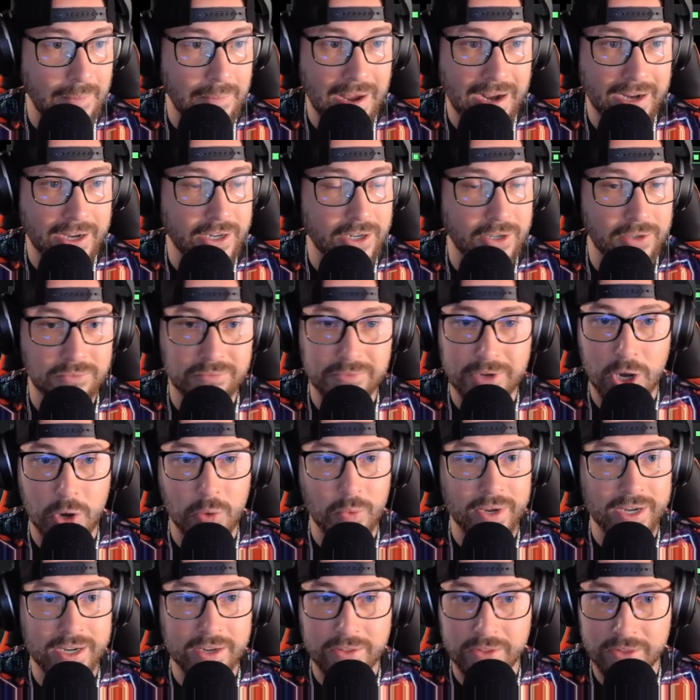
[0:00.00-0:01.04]
not going to go
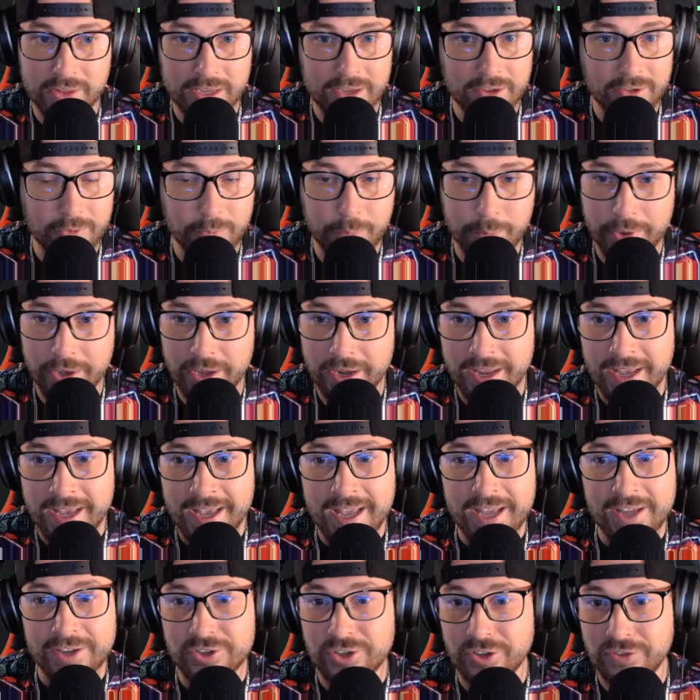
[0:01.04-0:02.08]
into these, but
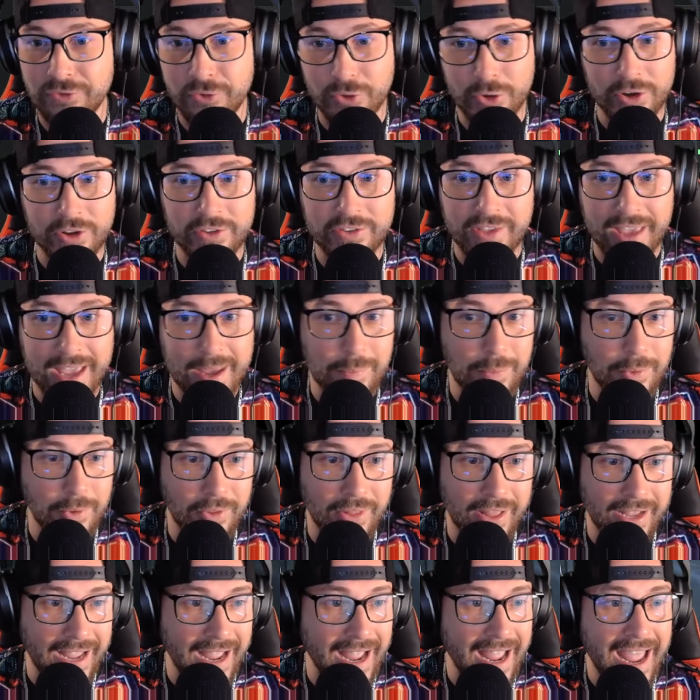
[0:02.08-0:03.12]
just for example,
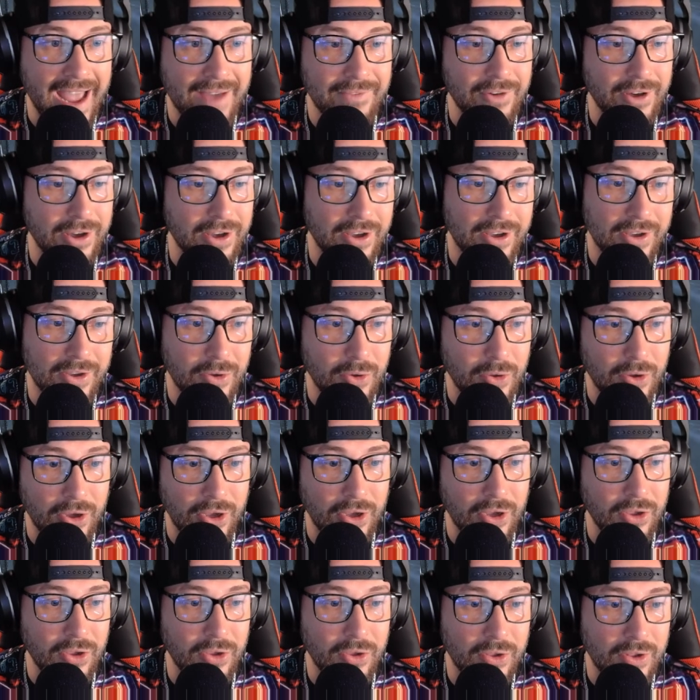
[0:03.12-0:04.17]
like I have a
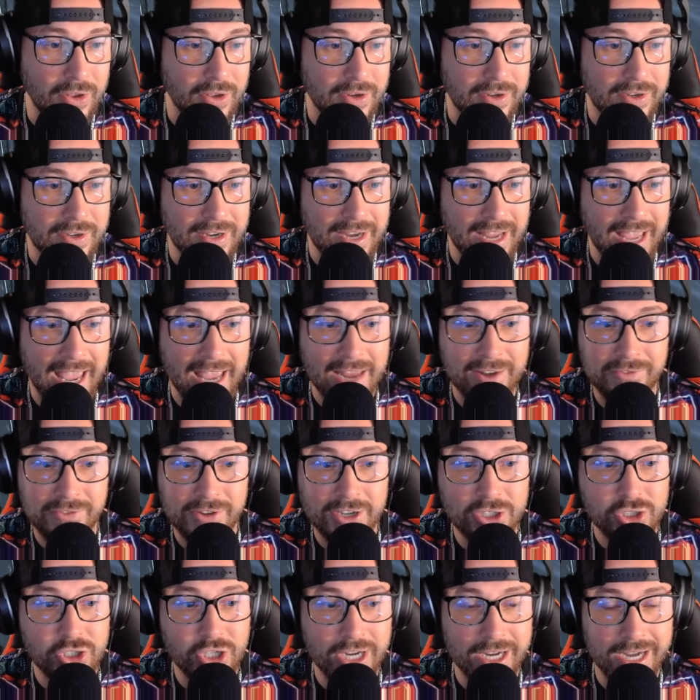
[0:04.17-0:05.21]

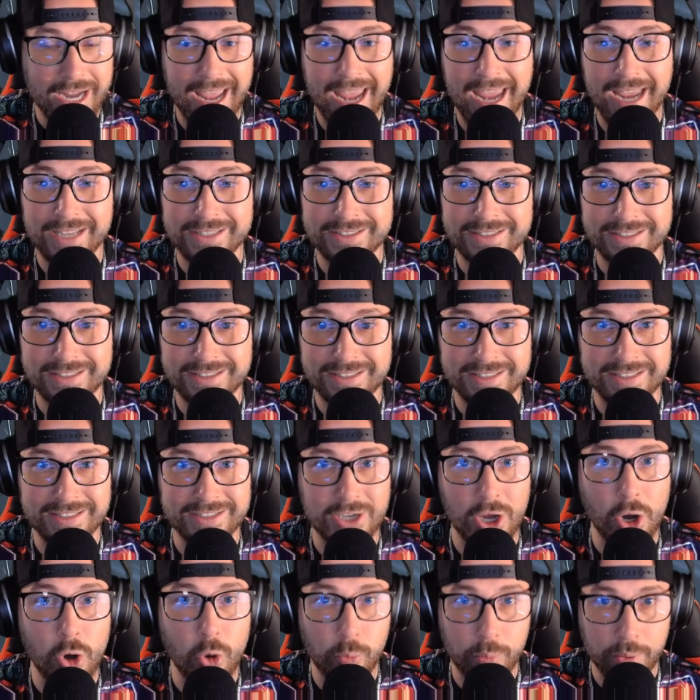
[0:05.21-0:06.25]
NVG enhanced
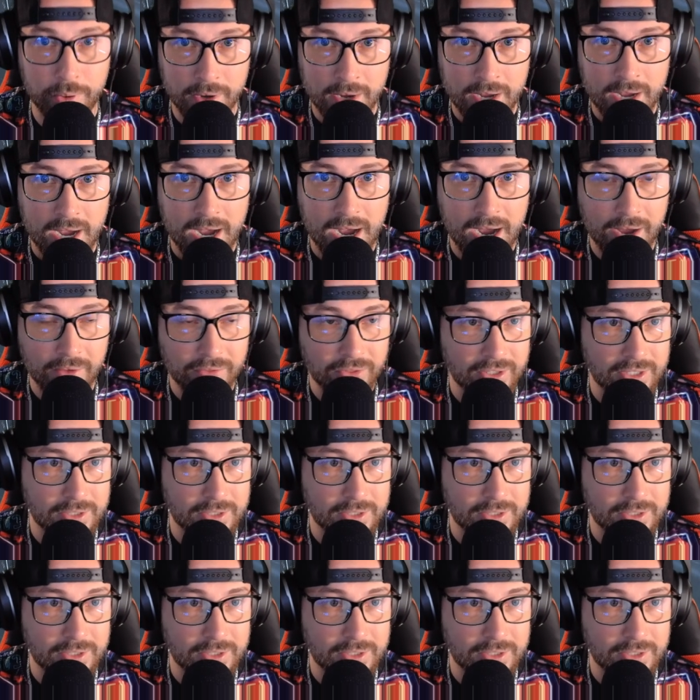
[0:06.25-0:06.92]
scope on this